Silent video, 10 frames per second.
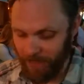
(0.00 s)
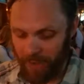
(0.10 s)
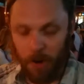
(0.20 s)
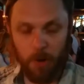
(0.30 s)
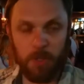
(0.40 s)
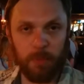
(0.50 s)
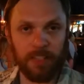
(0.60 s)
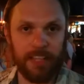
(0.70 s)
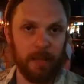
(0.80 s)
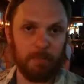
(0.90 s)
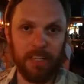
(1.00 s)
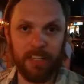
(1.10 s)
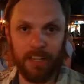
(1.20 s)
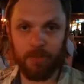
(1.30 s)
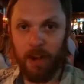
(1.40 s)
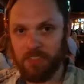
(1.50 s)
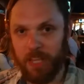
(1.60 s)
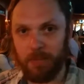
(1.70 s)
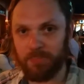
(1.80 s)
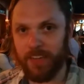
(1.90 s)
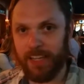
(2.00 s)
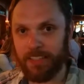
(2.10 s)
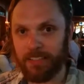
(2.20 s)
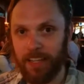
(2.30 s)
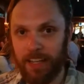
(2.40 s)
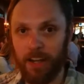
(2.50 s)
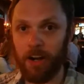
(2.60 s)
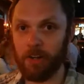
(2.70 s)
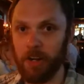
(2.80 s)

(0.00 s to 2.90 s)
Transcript: I've always been like a big Ralph 7 fan and Art